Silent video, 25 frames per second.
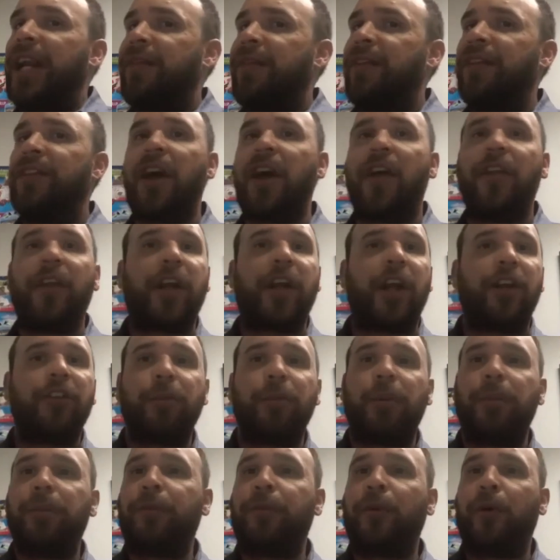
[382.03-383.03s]
I never tell the
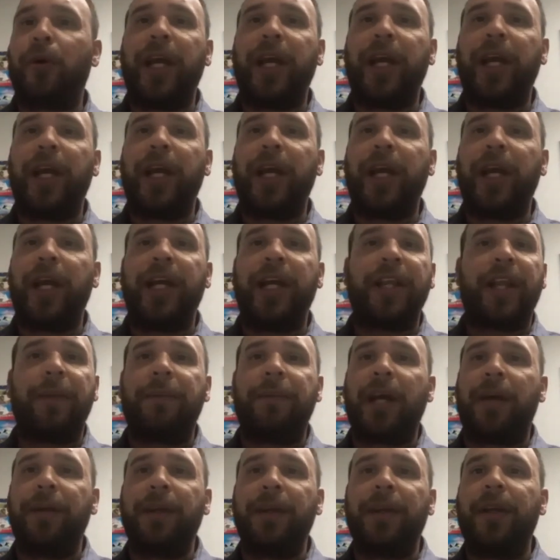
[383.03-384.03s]
customer beforehand
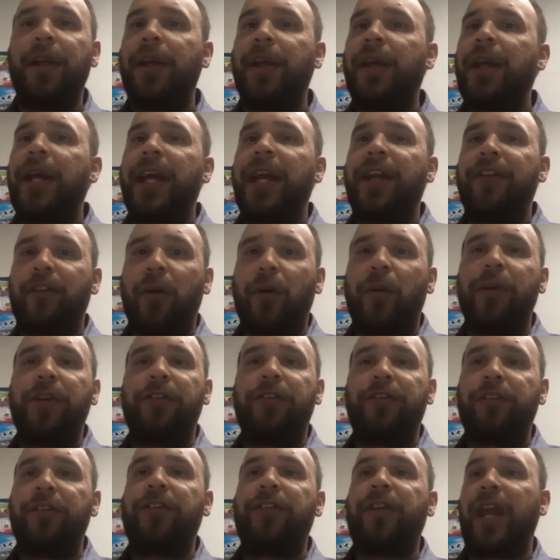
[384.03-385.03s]
that I'm coming. It's
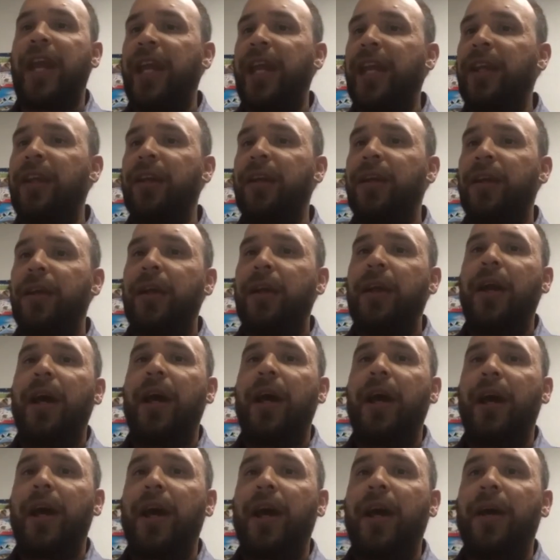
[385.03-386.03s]
always just, hey,
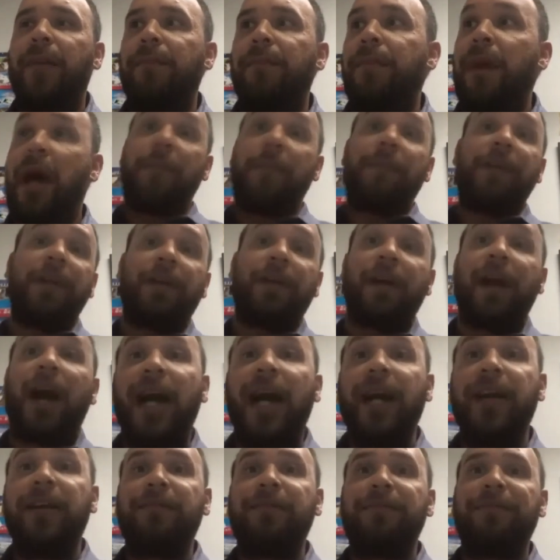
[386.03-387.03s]
I'm here.
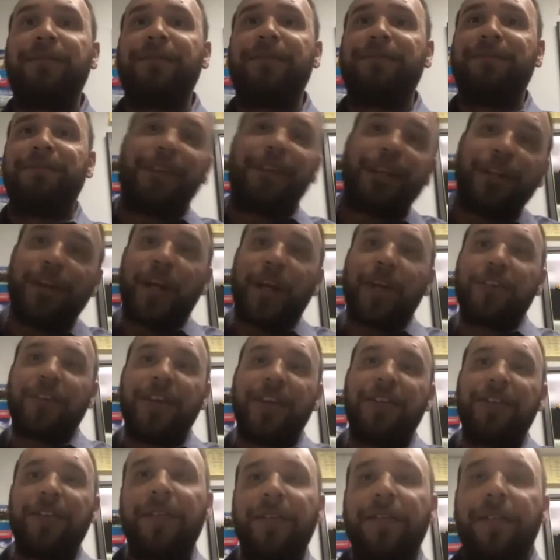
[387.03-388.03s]
Hi,
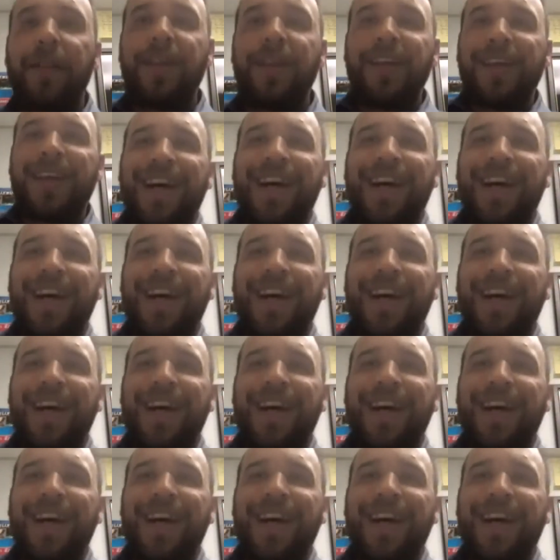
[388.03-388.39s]
congratulations.